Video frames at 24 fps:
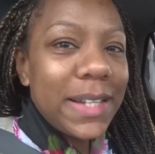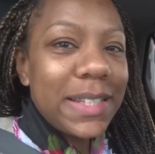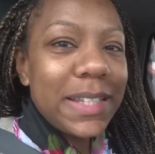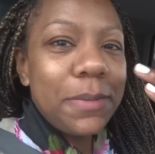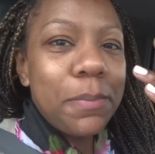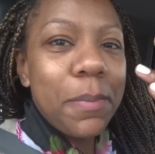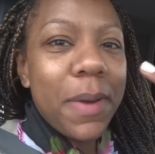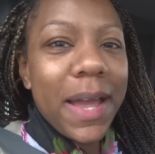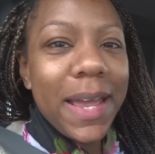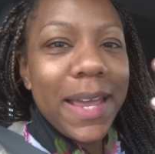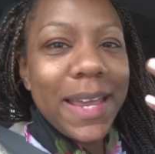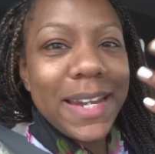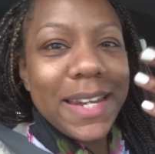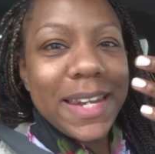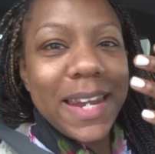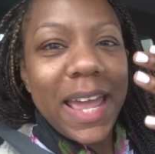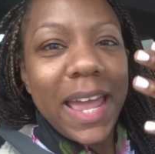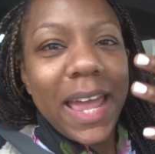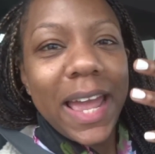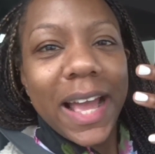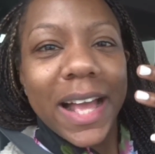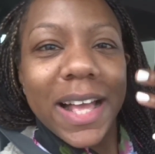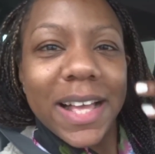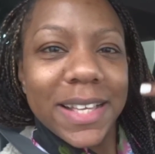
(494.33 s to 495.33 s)
did my
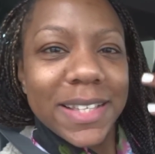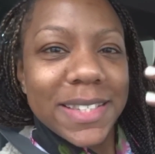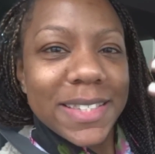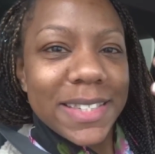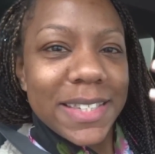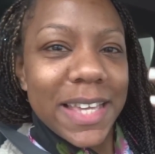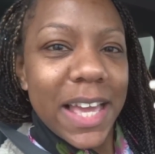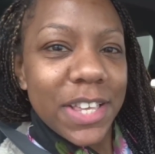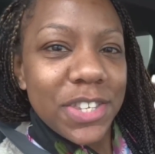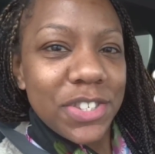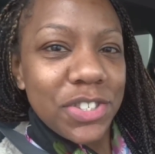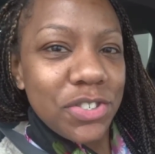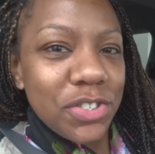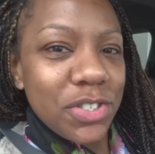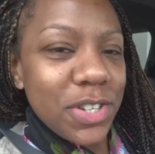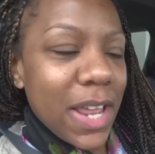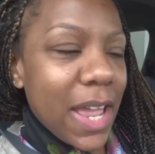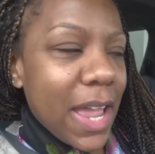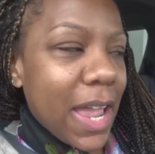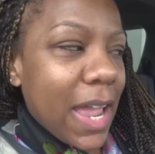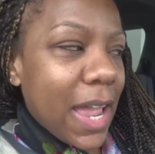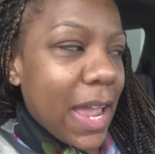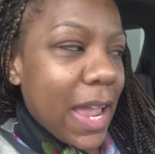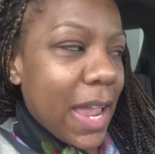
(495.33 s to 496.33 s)
nails
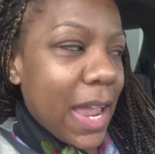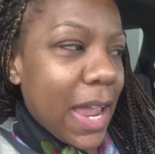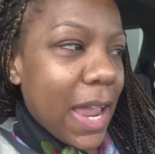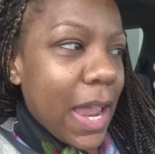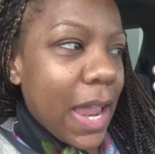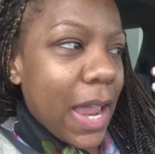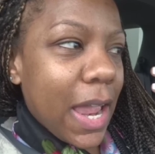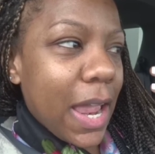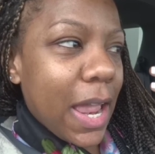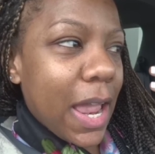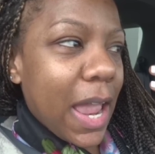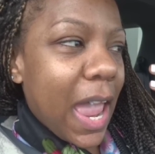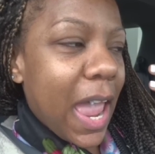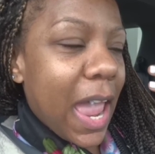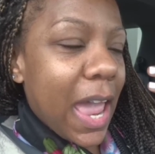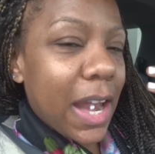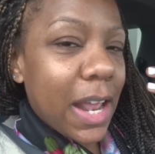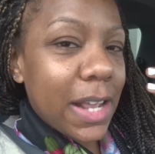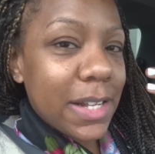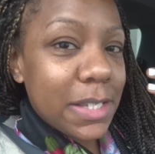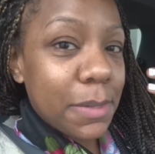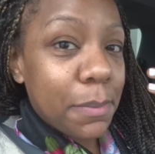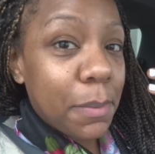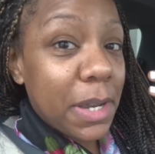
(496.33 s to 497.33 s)
yesterday, and
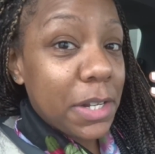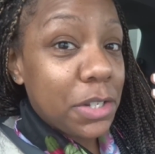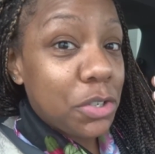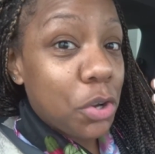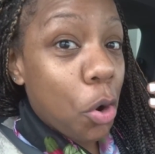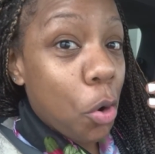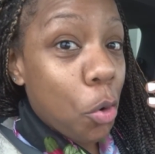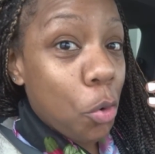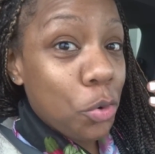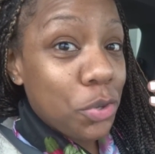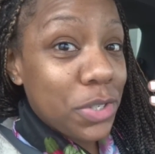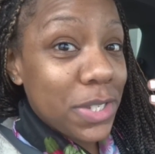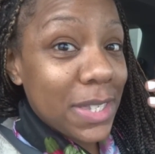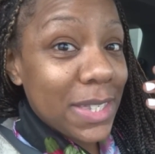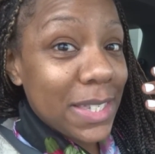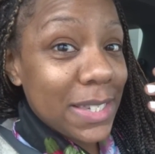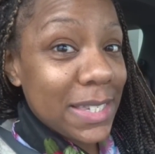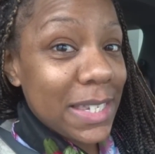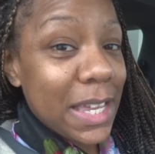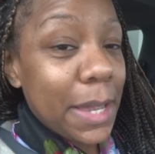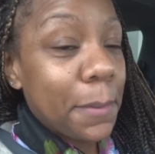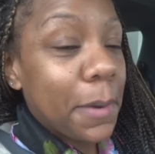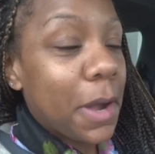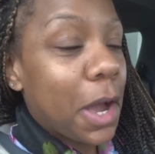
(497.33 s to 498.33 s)
I did my toes the
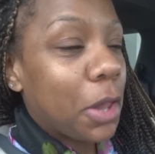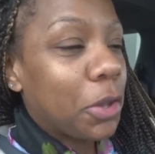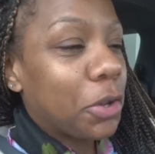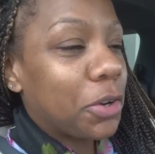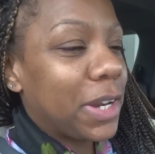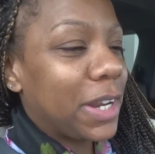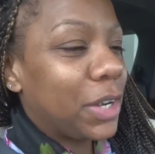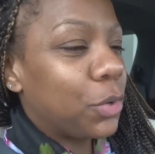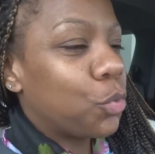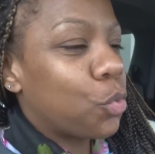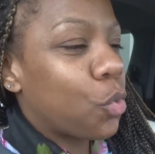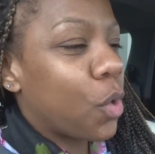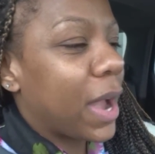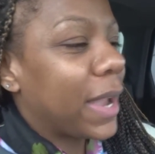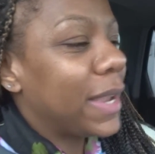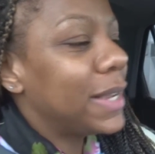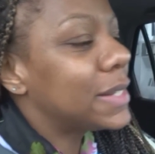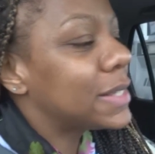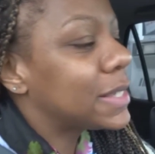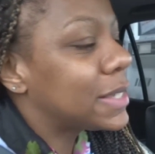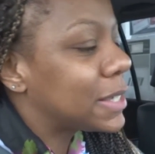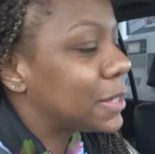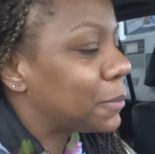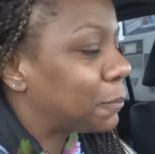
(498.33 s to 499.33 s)
same color in
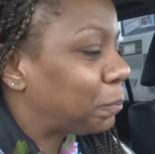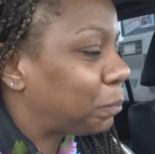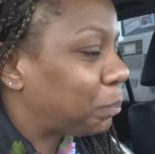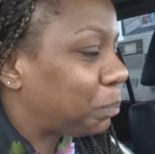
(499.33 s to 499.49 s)
white.